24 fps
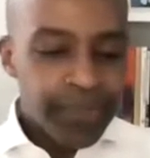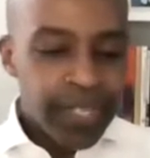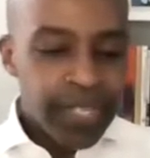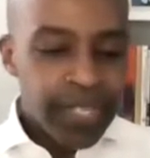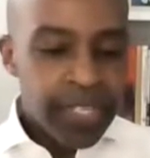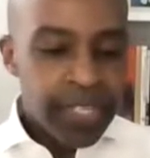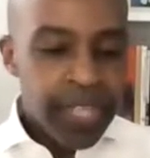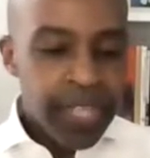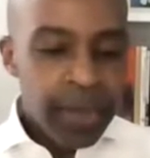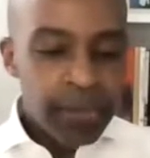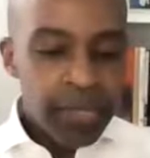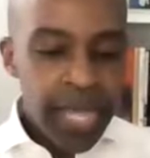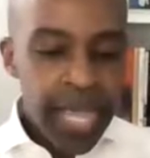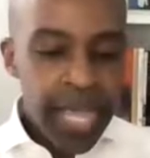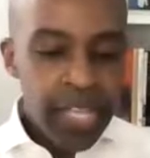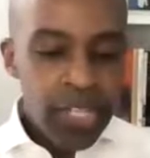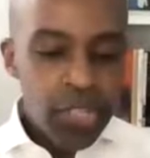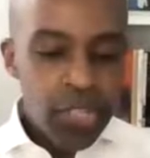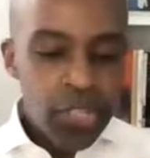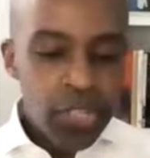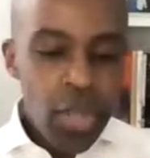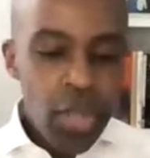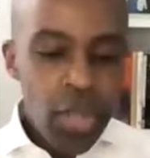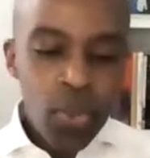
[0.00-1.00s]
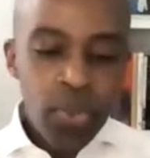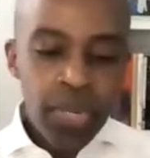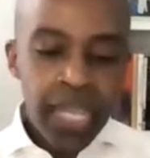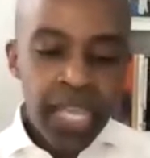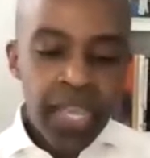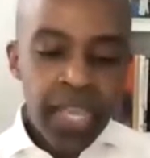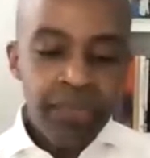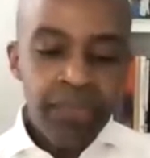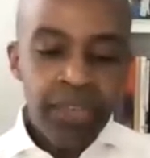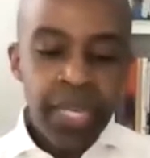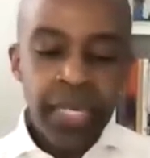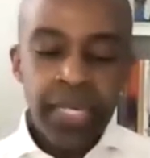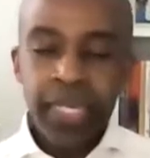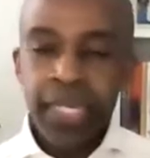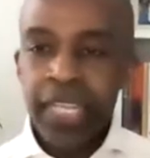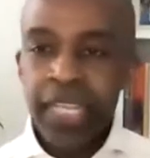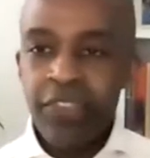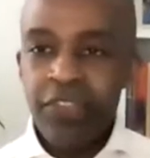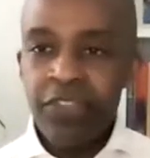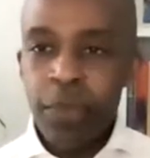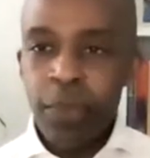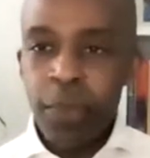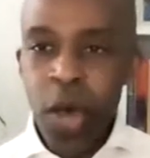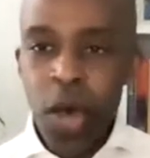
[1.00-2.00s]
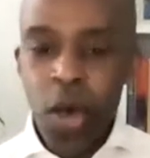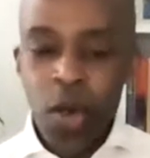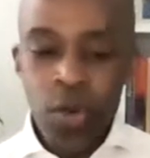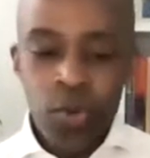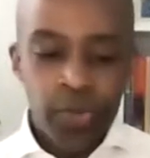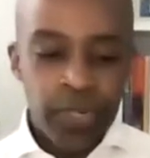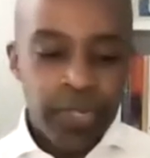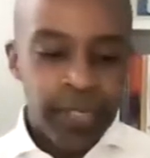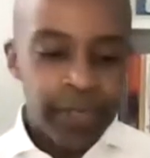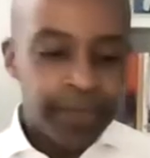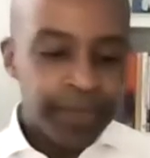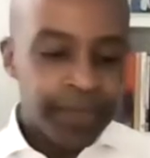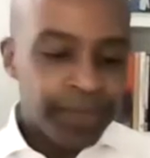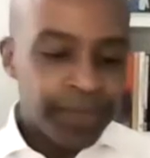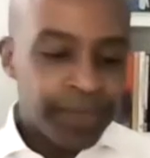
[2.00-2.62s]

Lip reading: Some days don't even leave a bone.